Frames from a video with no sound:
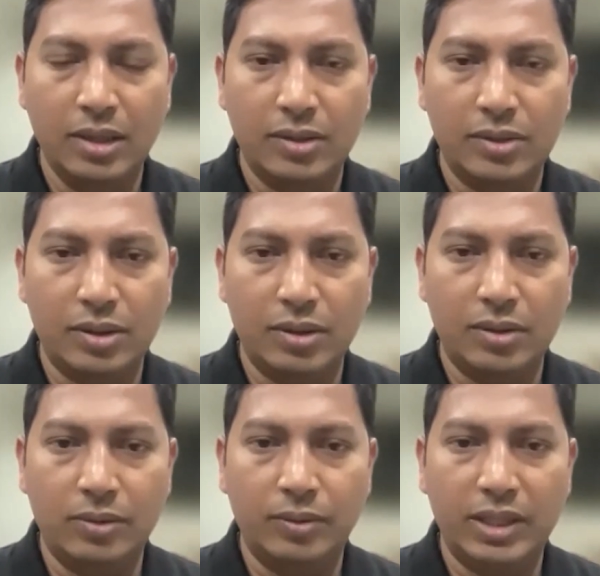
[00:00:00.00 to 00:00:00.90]

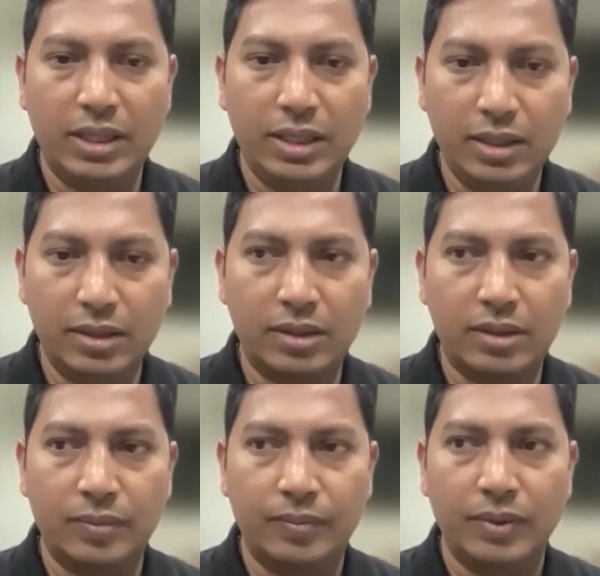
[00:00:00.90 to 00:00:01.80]
So
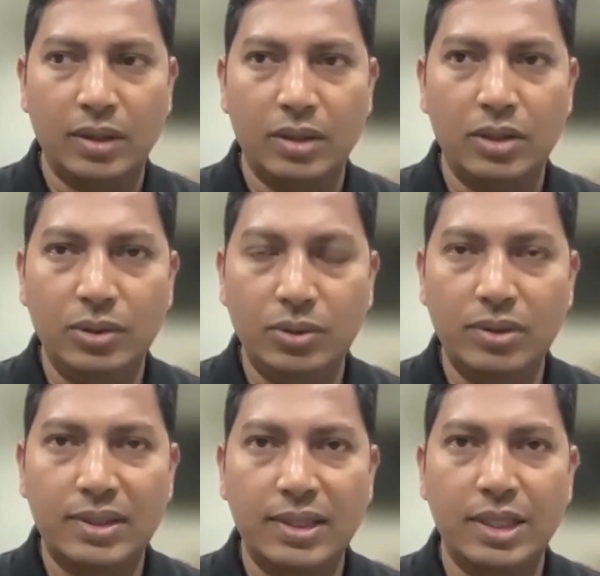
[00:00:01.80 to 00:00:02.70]
here, you don't
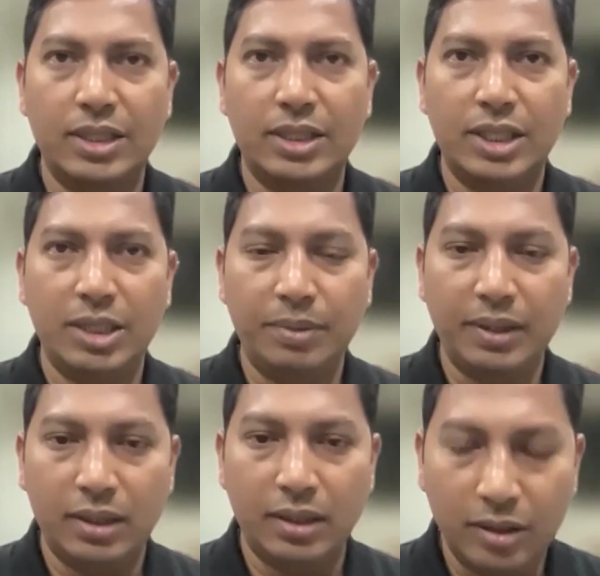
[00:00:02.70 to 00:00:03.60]
see a
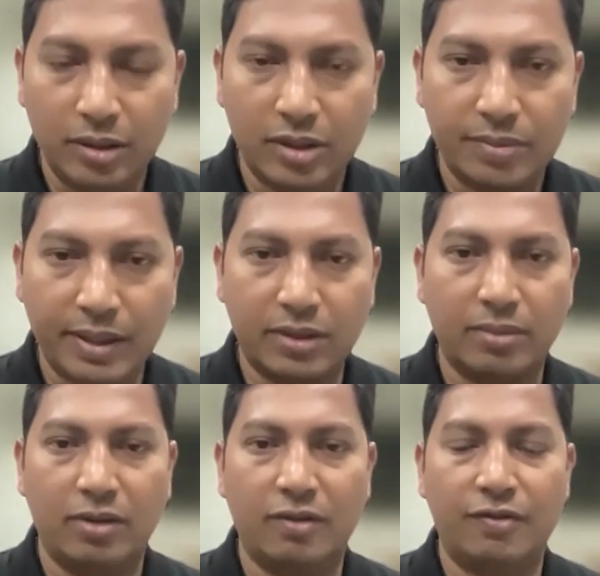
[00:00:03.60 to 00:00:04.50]
typical
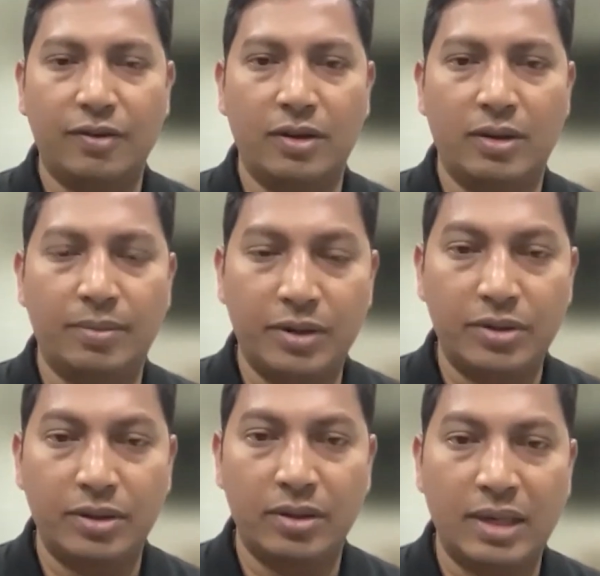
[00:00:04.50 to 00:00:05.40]
spectrum of
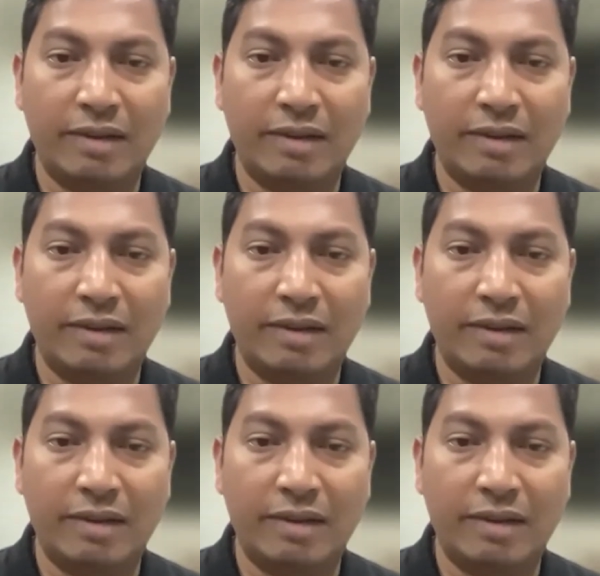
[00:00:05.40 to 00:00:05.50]
person